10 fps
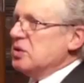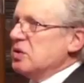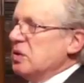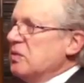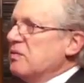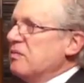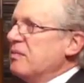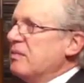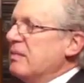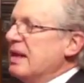So,
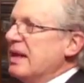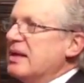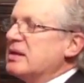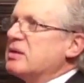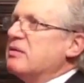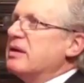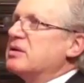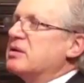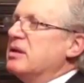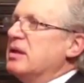my last
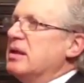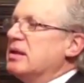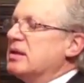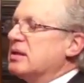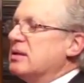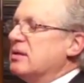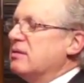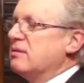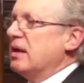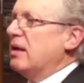question is
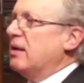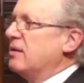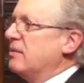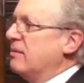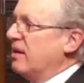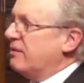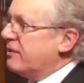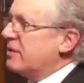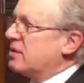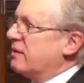really my
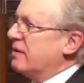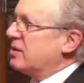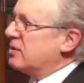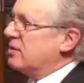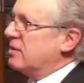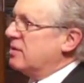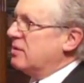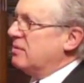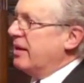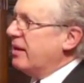first question,
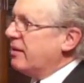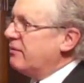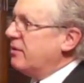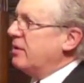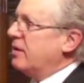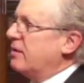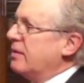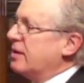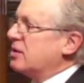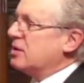my everyday
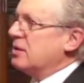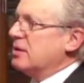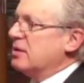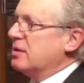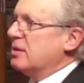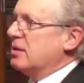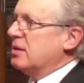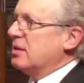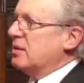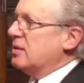question.
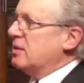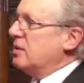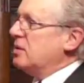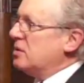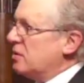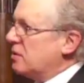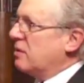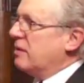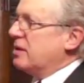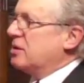It's your
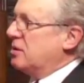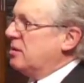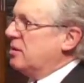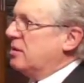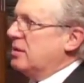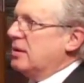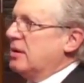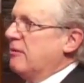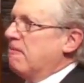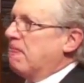question.
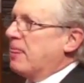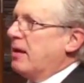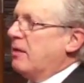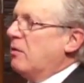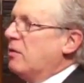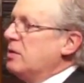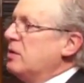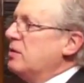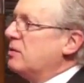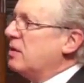What
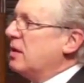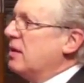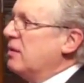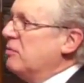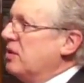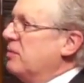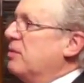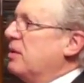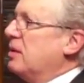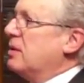do you tell
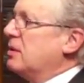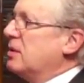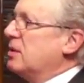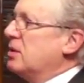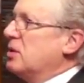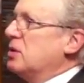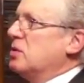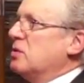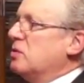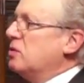people
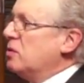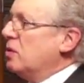who